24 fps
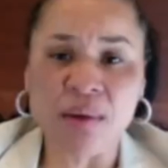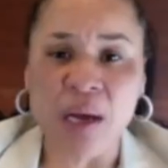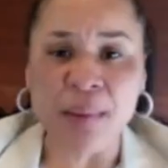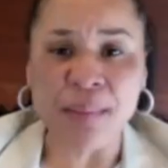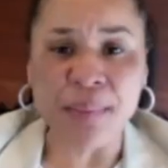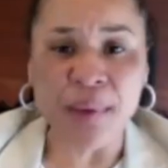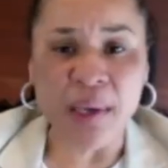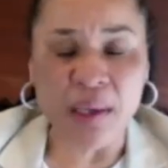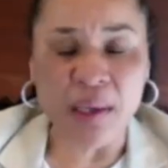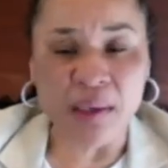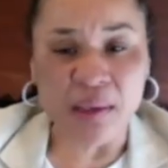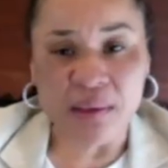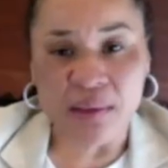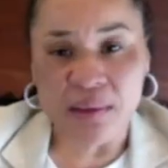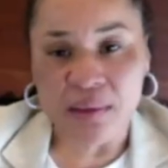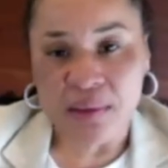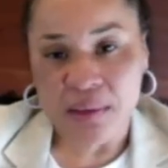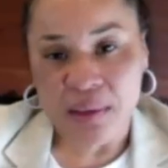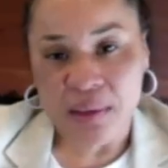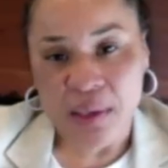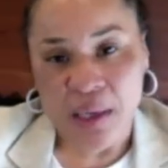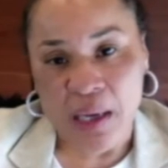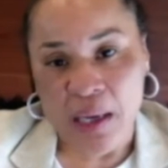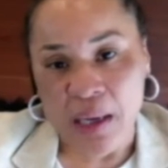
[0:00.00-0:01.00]
I
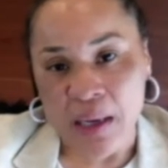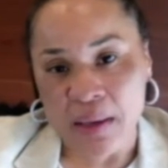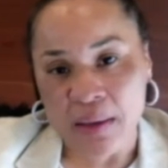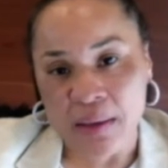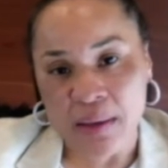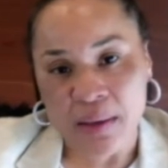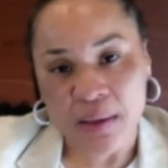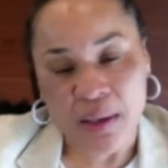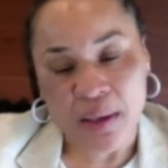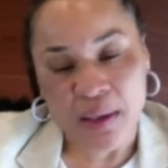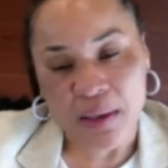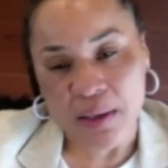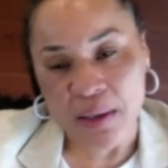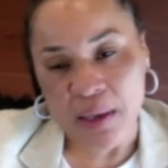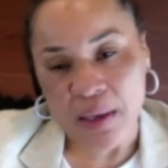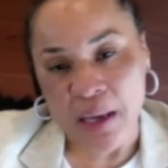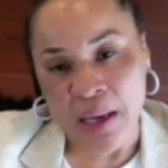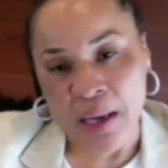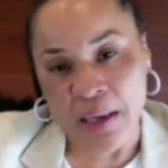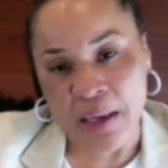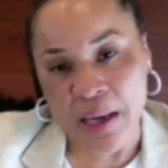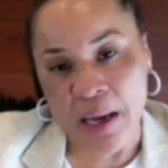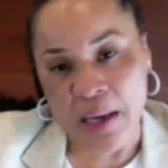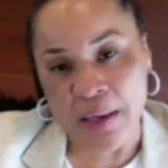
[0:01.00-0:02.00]
mean,
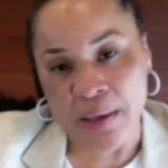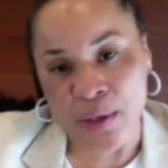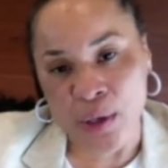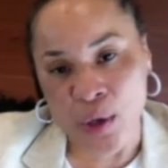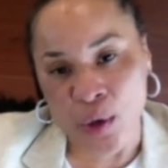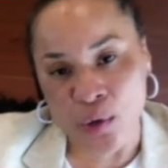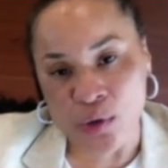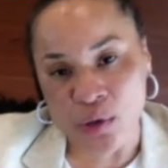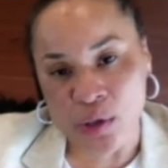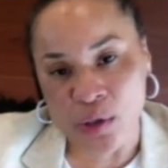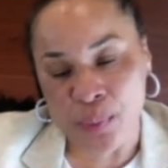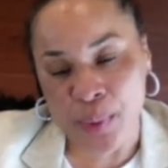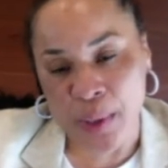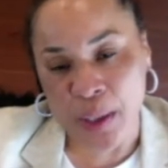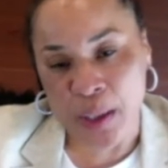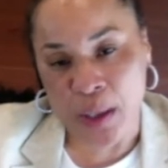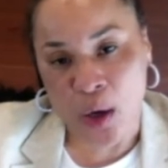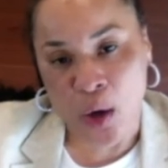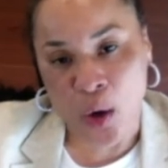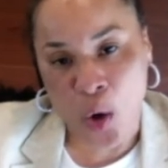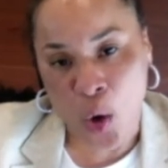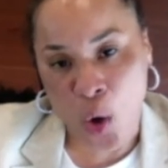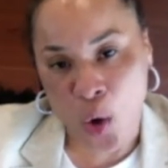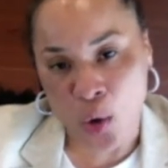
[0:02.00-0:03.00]
I, I don't speak
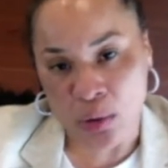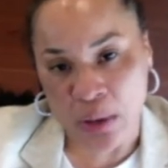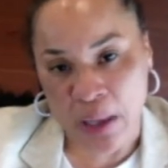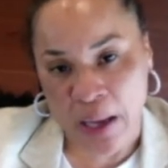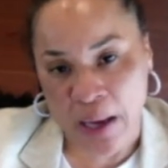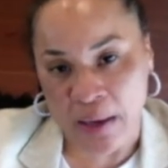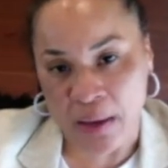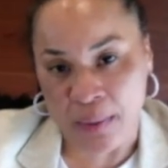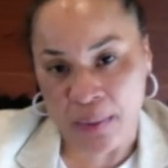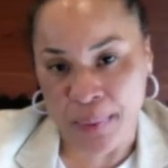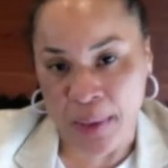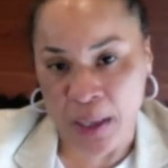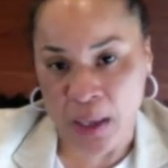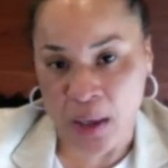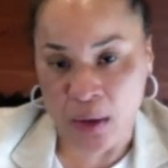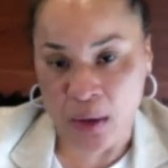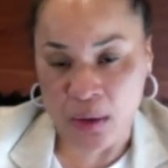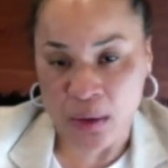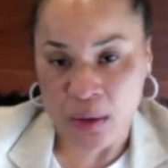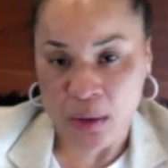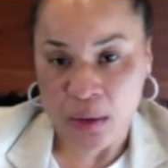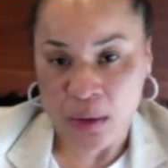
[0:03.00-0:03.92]
a whole lot about